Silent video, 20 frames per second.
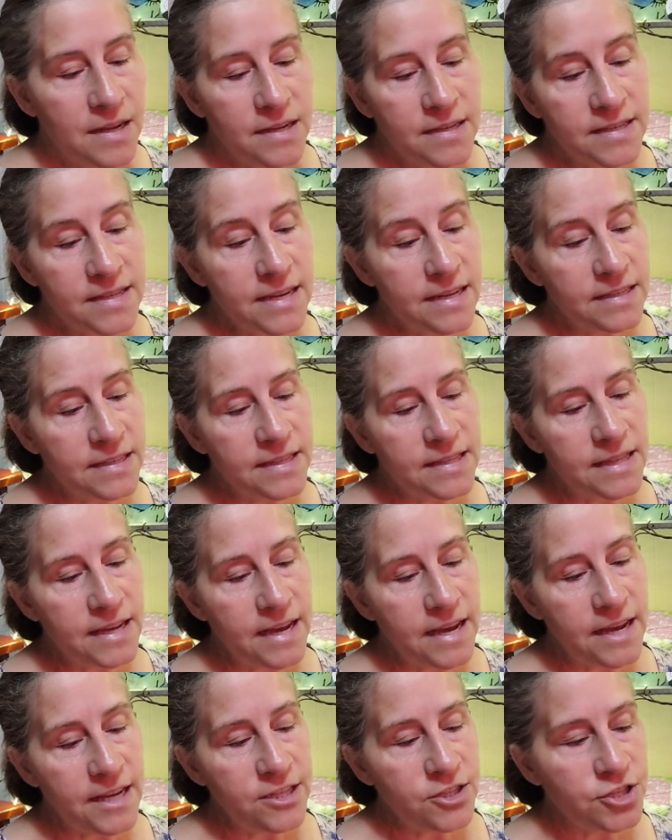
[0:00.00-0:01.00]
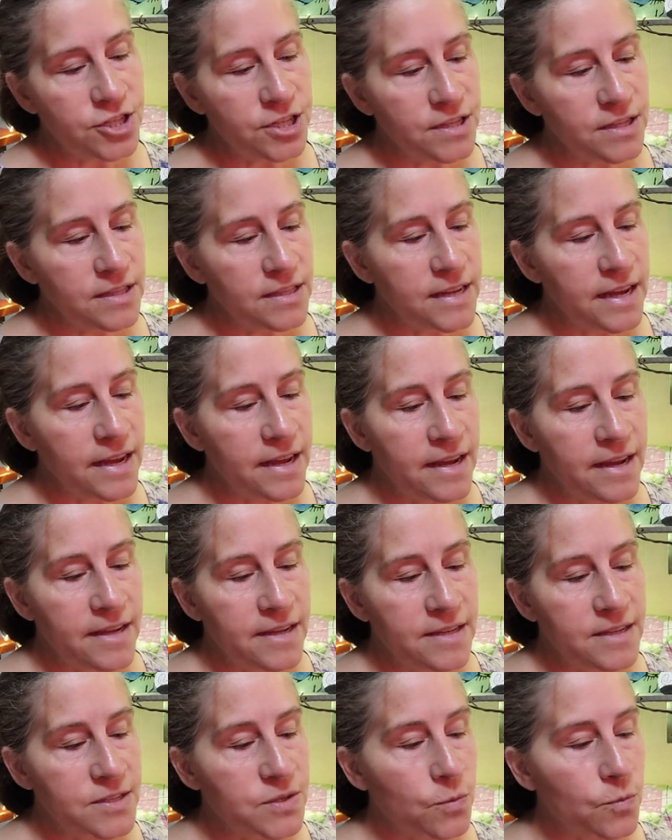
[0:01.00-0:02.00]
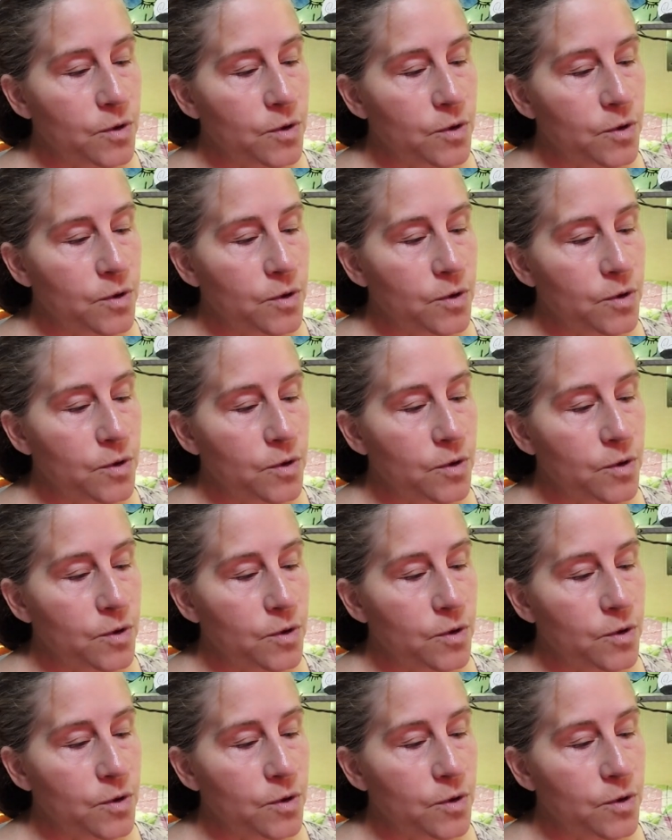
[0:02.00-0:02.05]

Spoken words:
Since the ancient days,